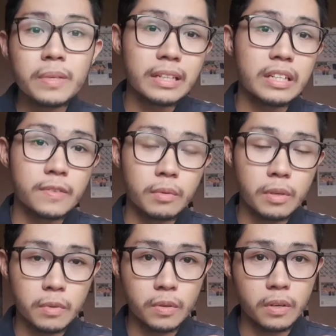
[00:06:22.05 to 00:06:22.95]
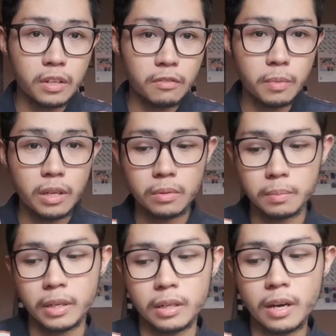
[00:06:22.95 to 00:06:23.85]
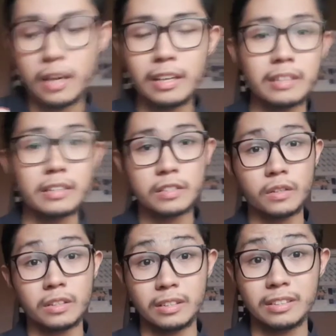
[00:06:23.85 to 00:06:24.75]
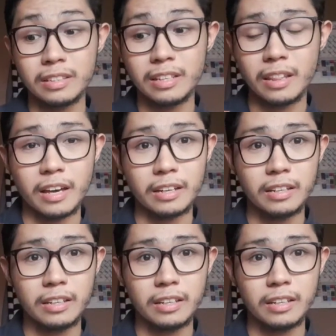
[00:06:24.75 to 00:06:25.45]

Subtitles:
case for the majority of people, but I can't certain that